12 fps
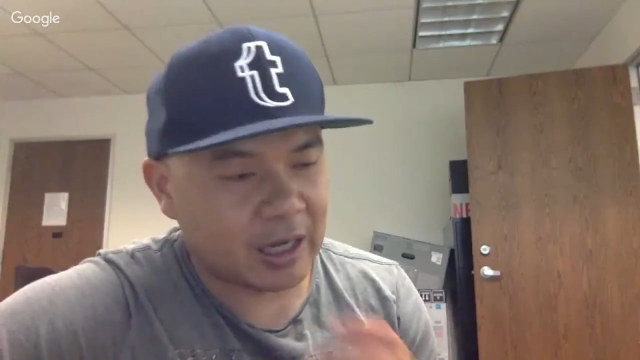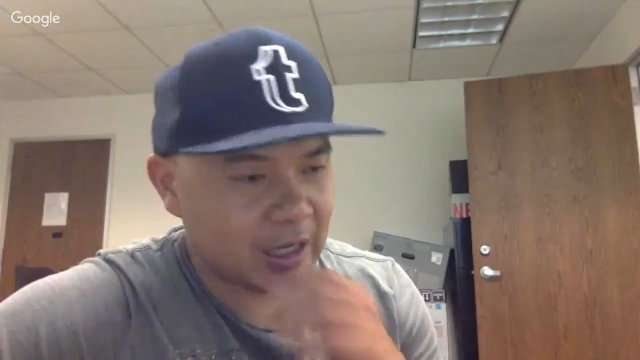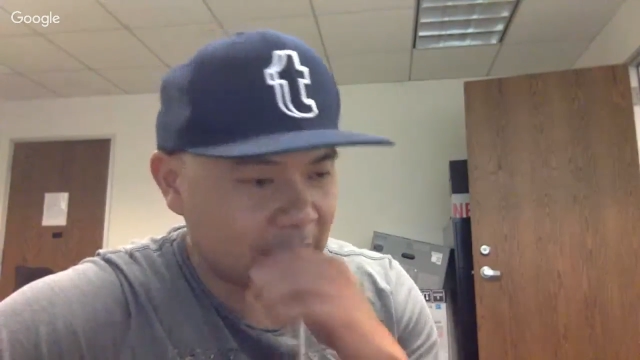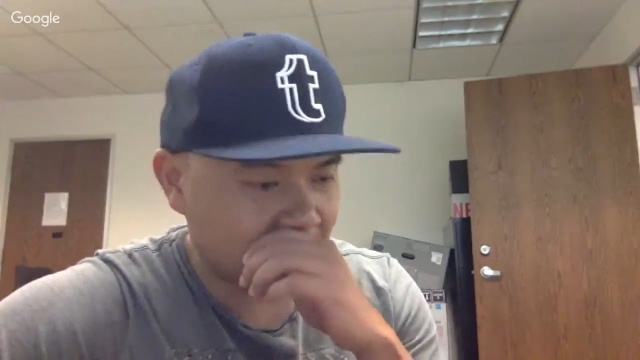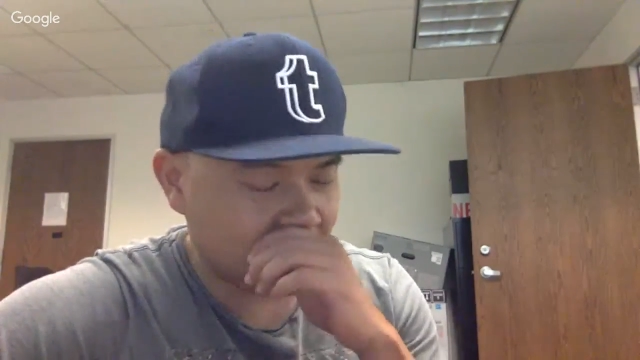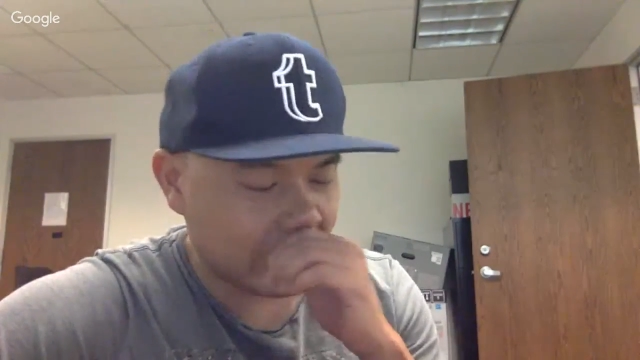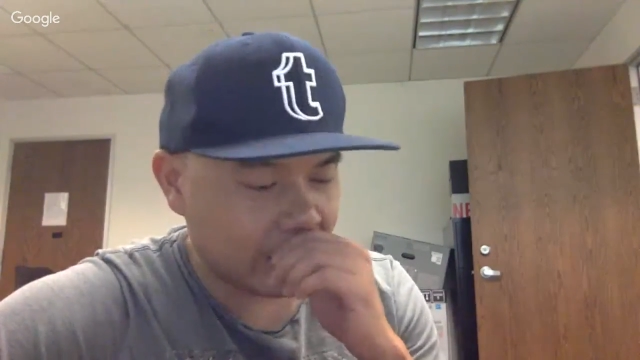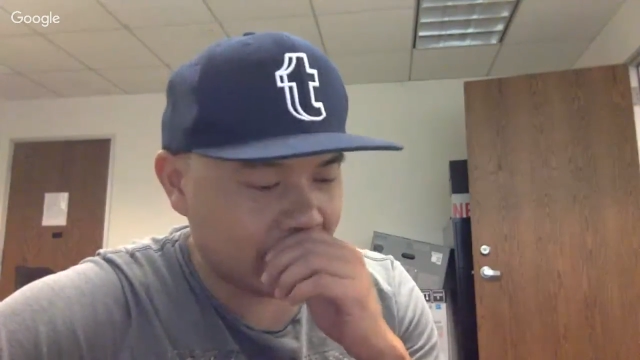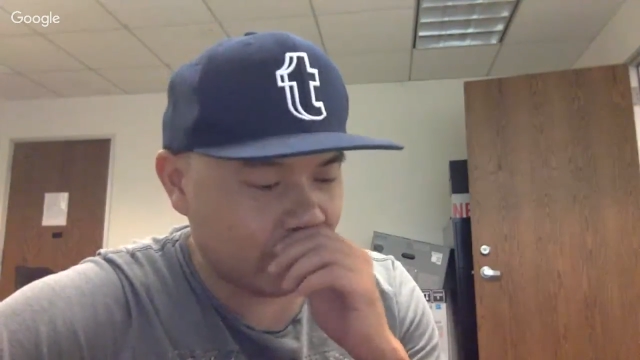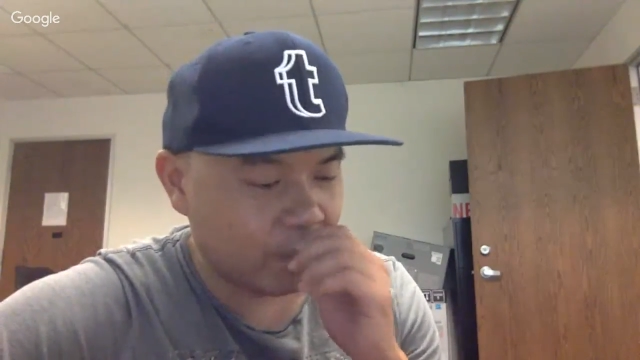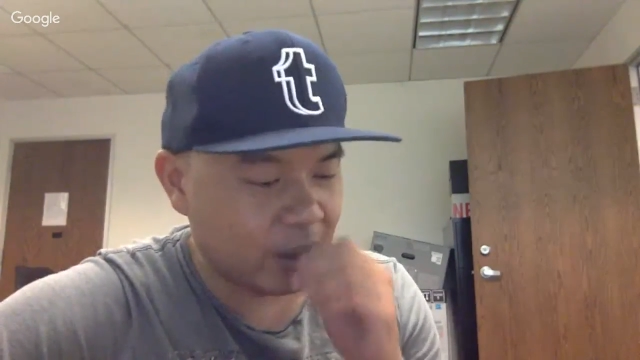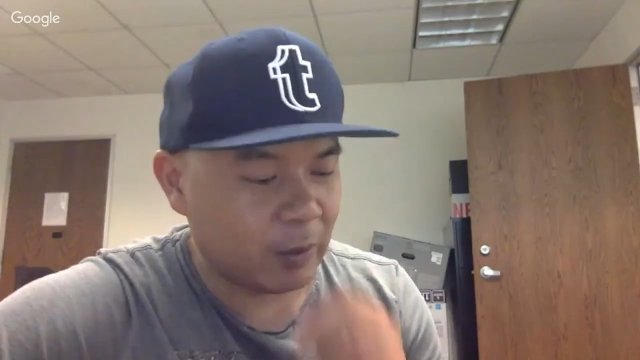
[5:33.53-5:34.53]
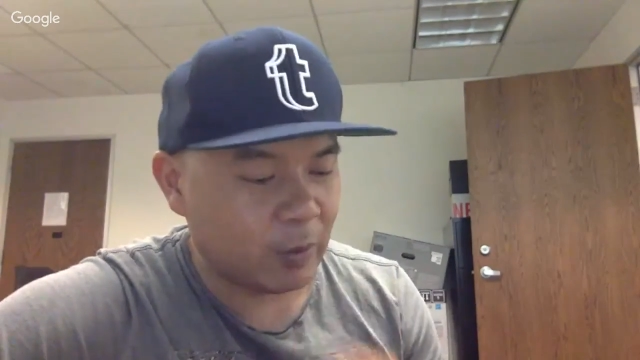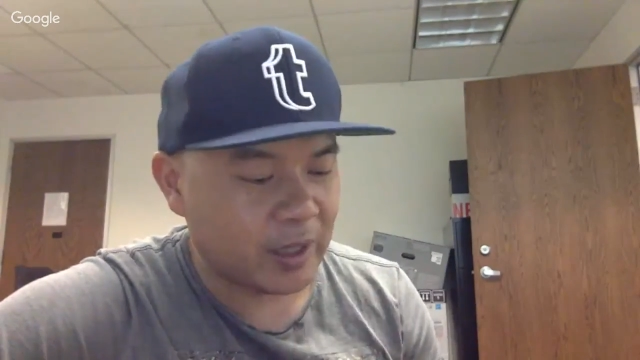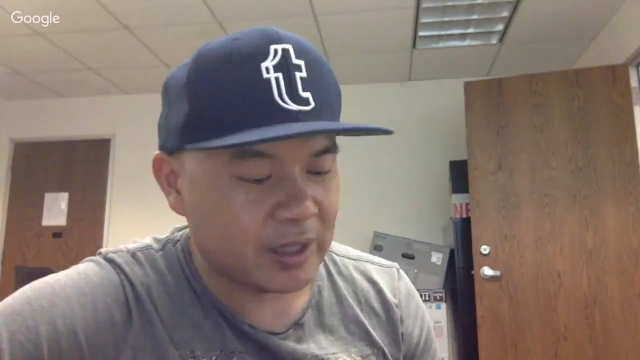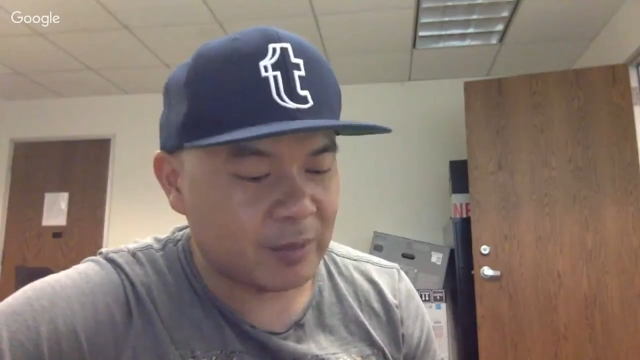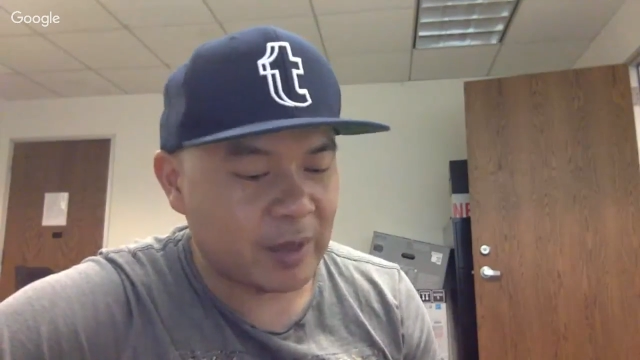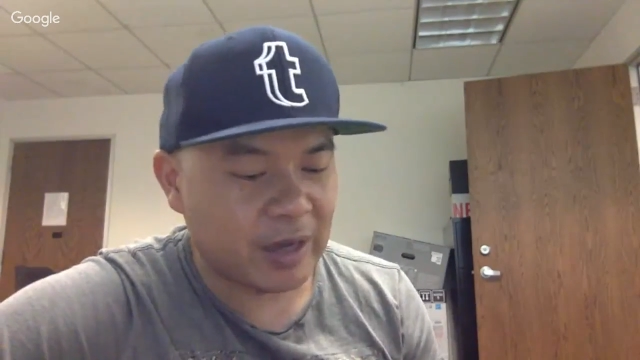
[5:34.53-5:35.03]
it really
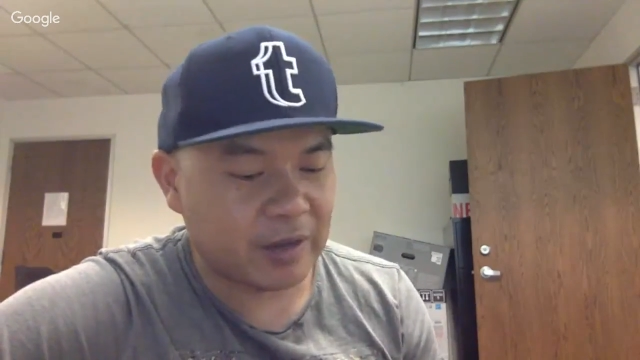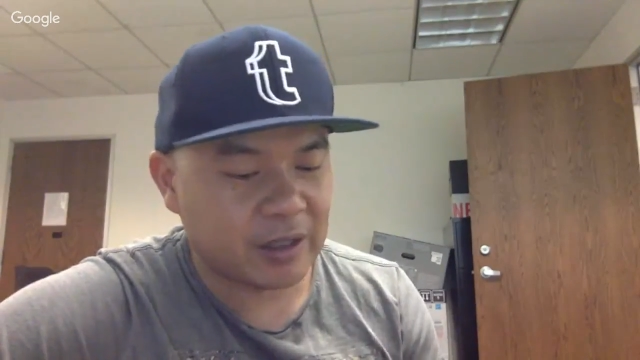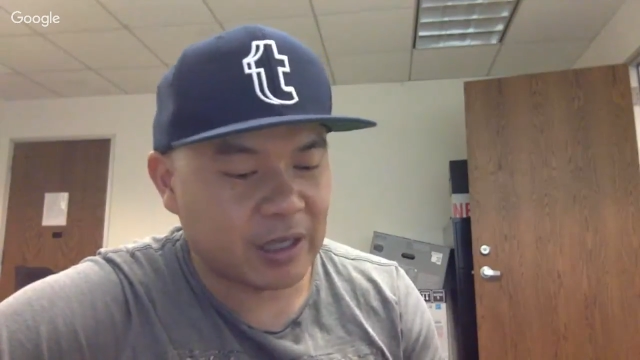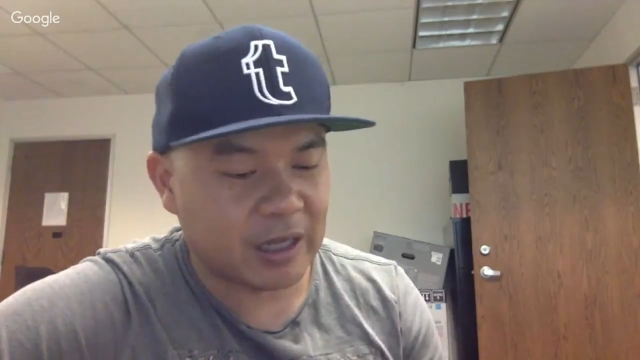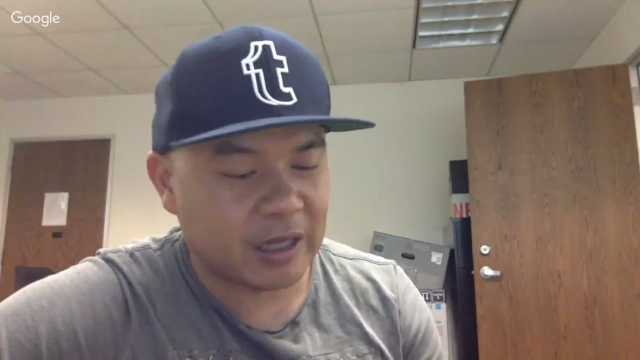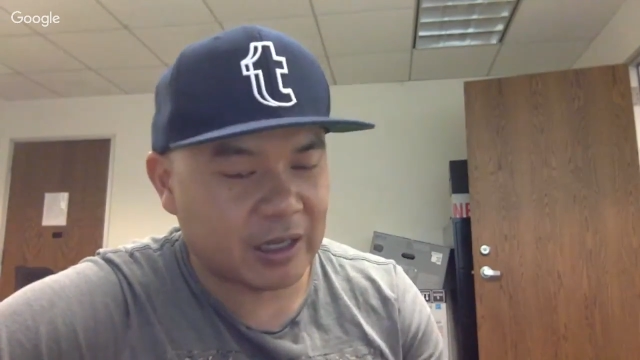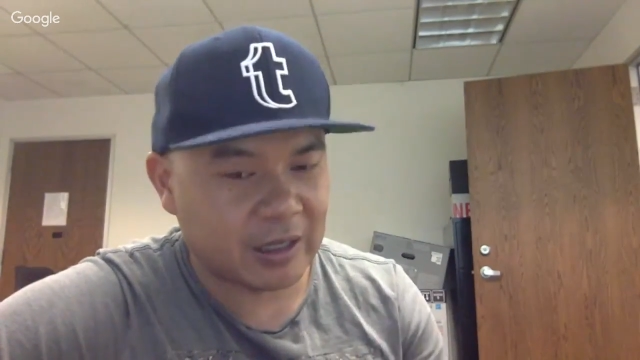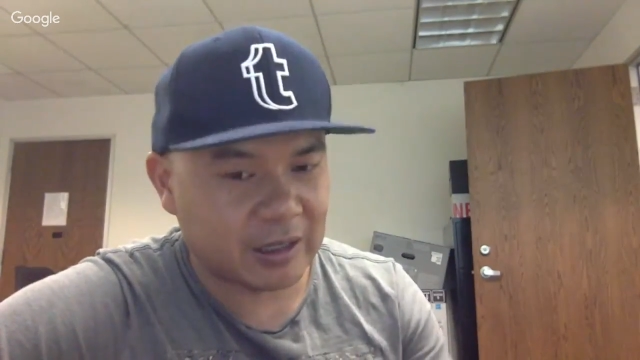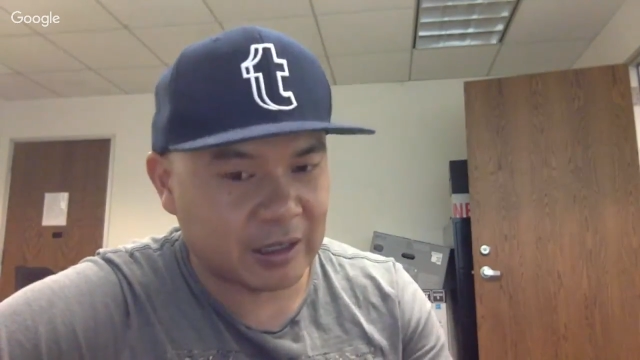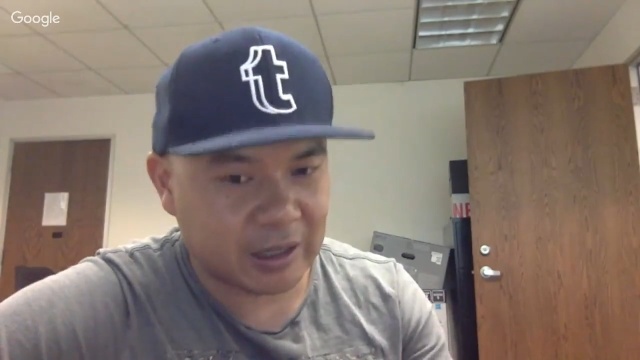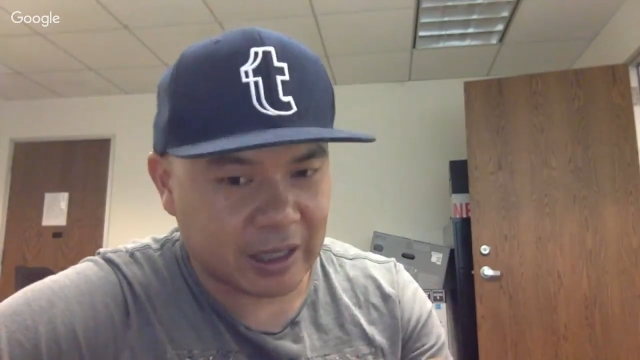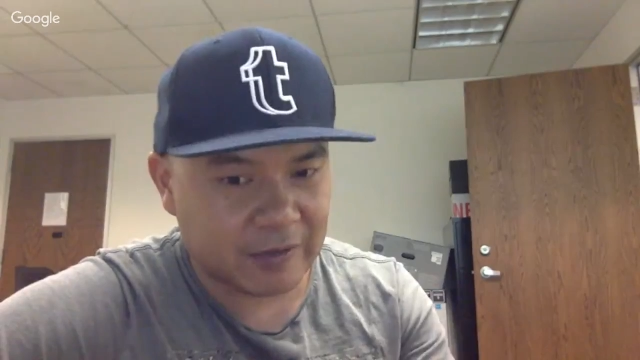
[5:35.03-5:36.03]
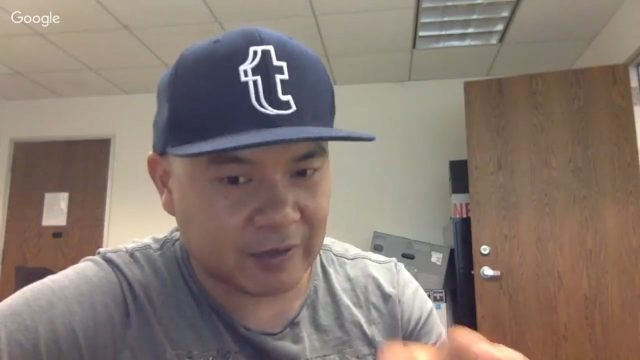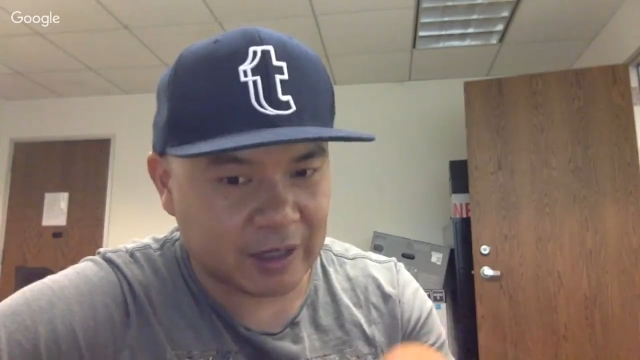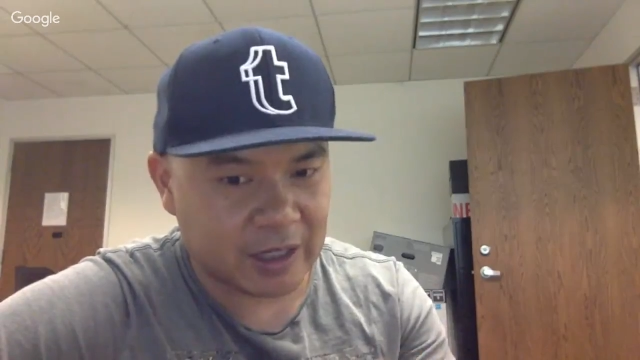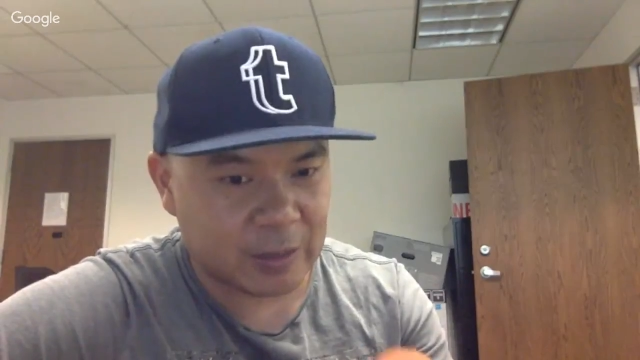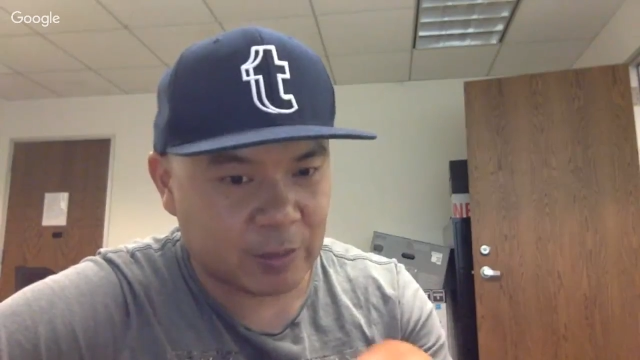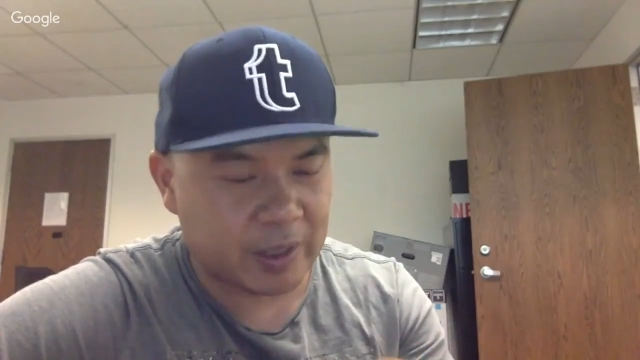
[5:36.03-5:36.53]
was about taking the kind of the
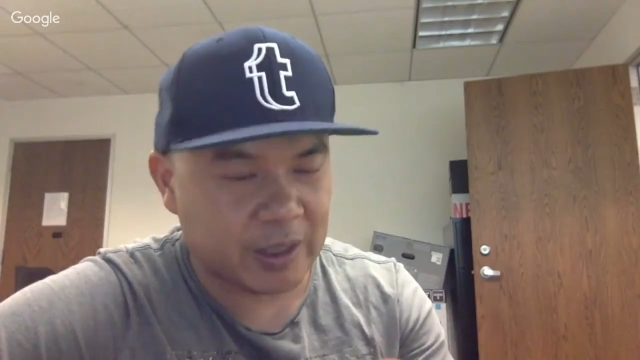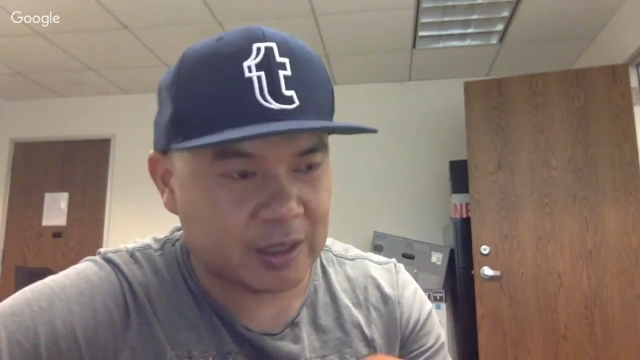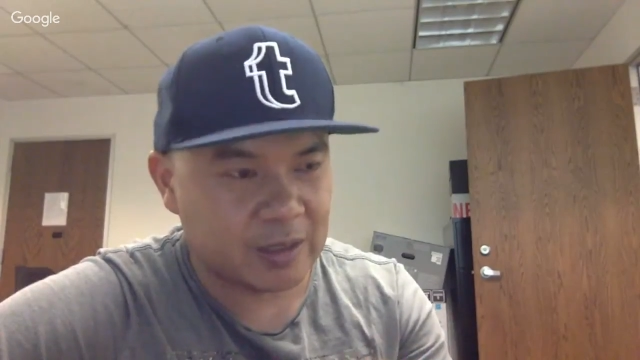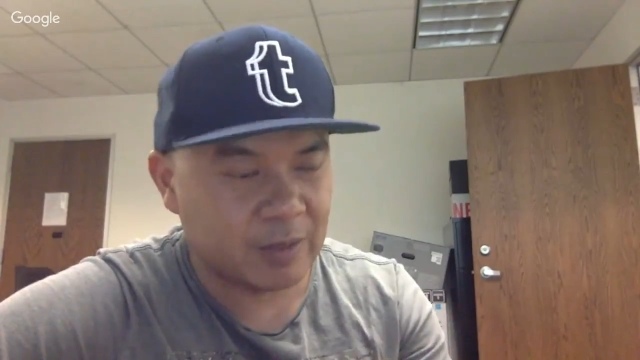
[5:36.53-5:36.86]
touch points,